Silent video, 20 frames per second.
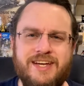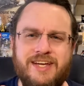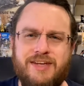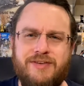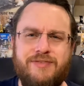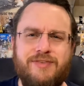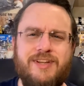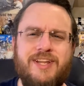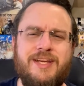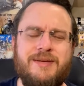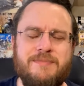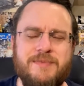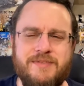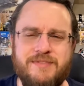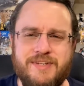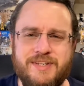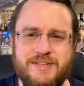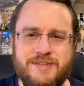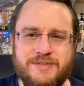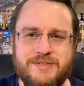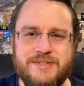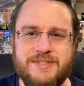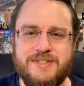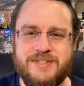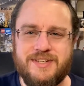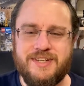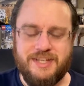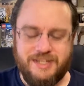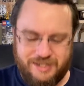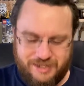if you like my
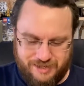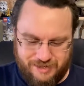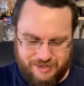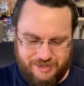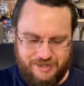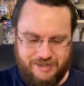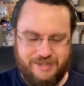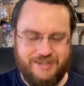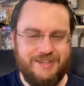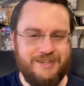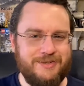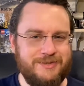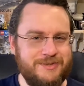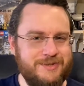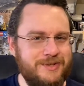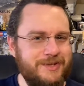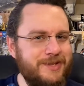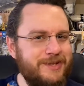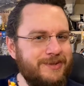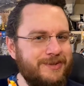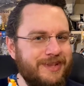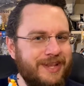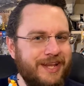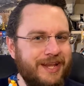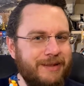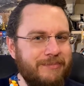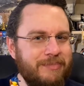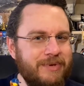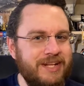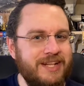videos and those cute
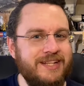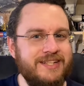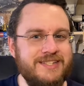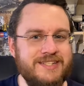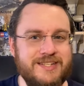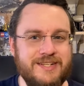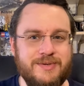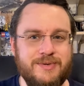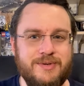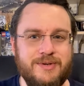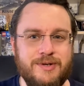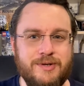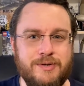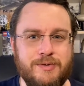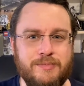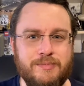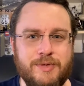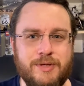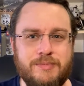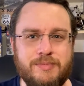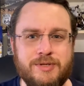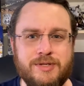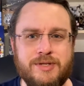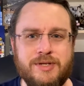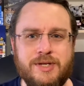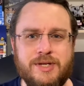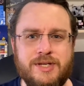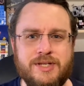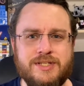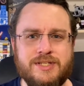little builds, or maybe
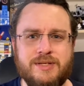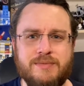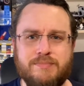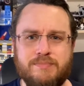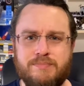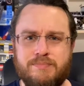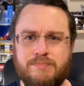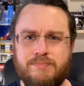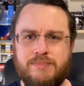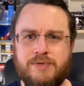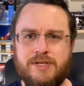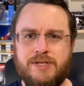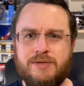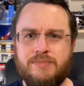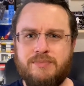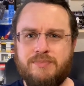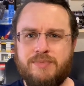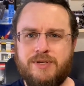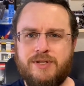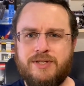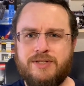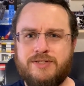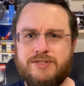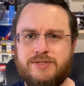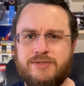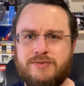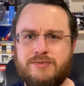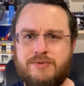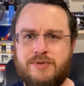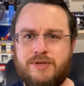some bigger
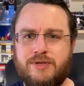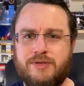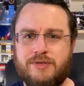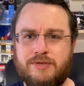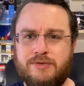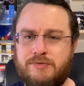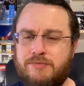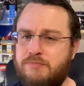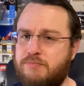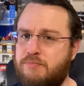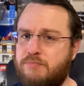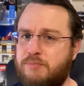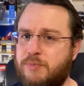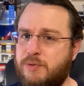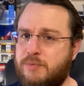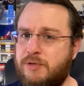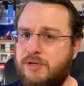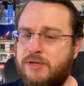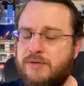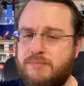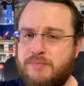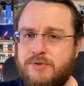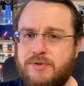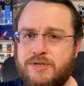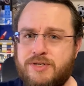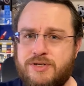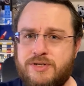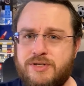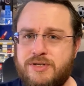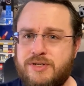builds, like maybe a
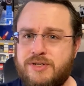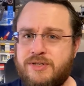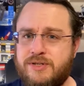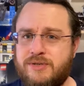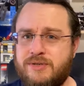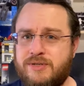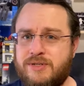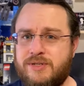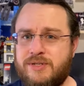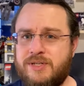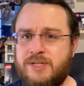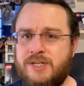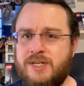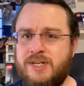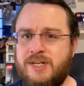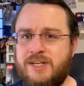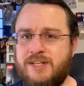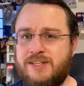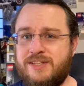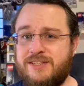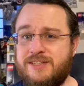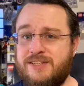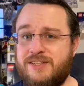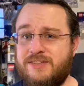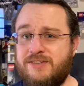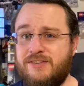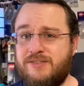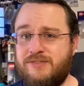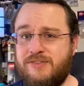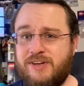Porsche or the
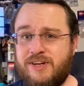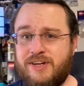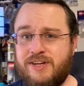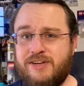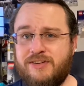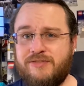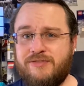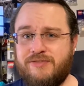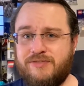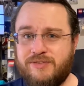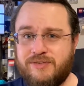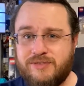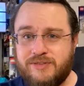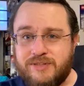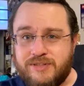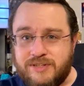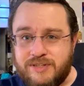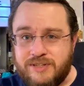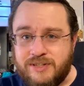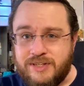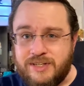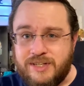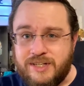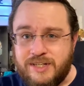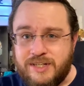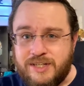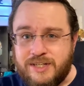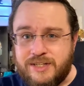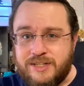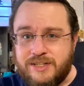Saturn V or
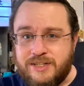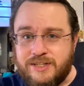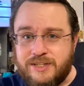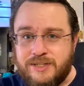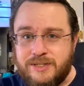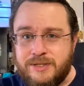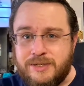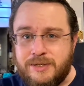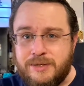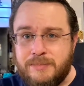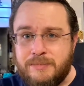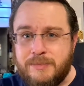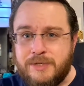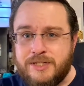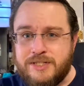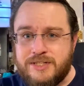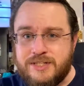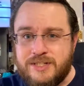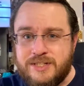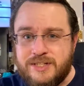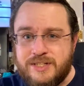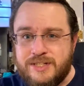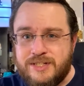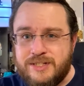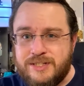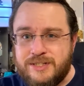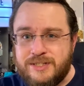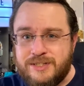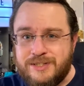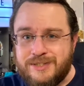the
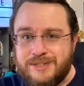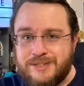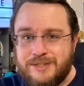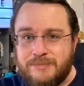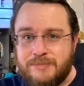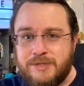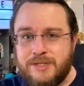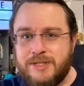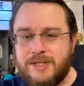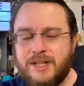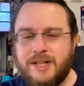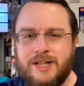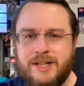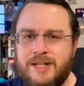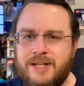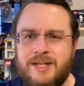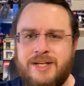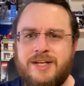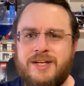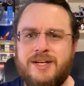Mustang, the Beetle,